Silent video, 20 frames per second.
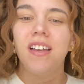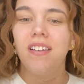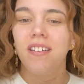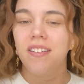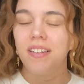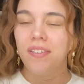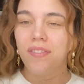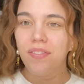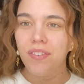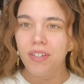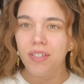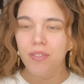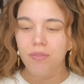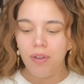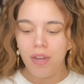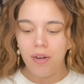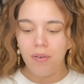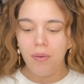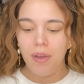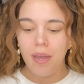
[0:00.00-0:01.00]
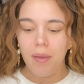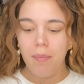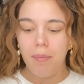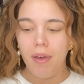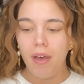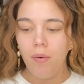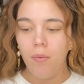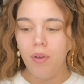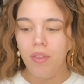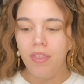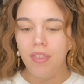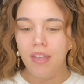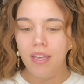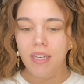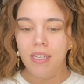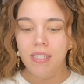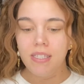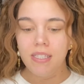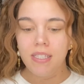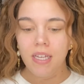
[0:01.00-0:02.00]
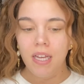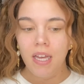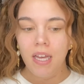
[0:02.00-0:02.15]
a difference right away, but with this,